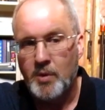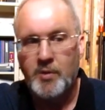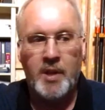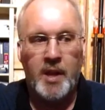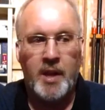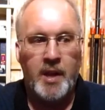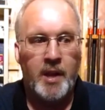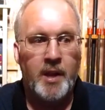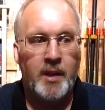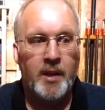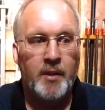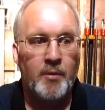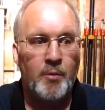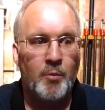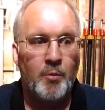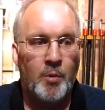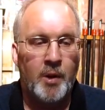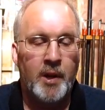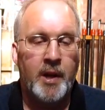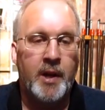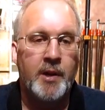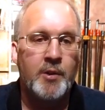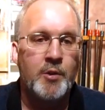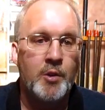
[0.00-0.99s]
And
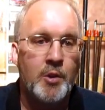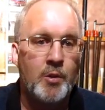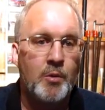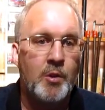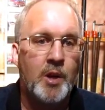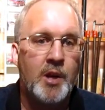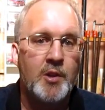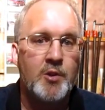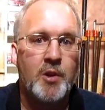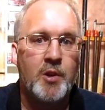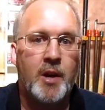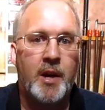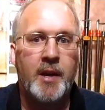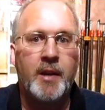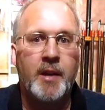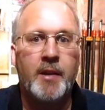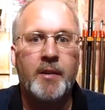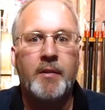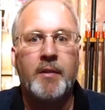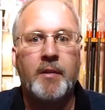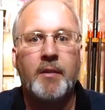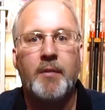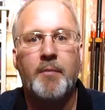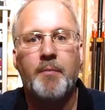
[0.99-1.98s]
what I do, I try
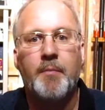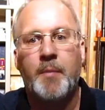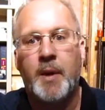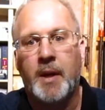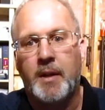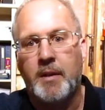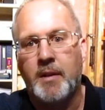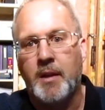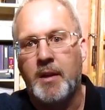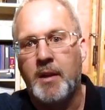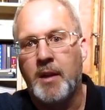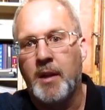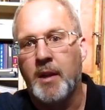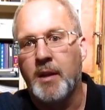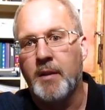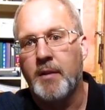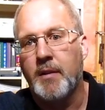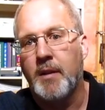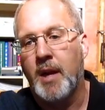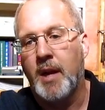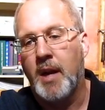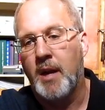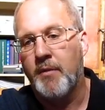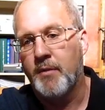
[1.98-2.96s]
and pick the
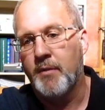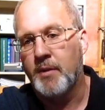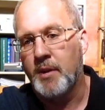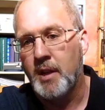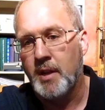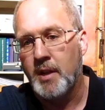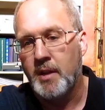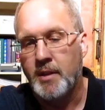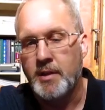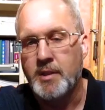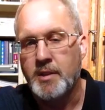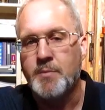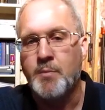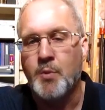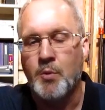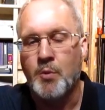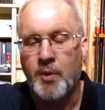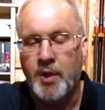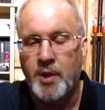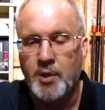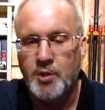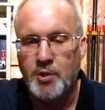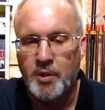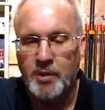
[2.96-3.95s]
kit, get an
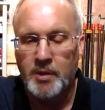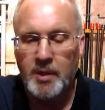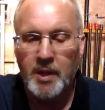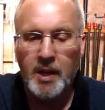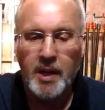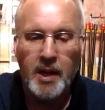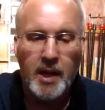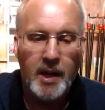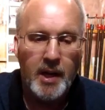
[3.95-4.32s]
inspiration,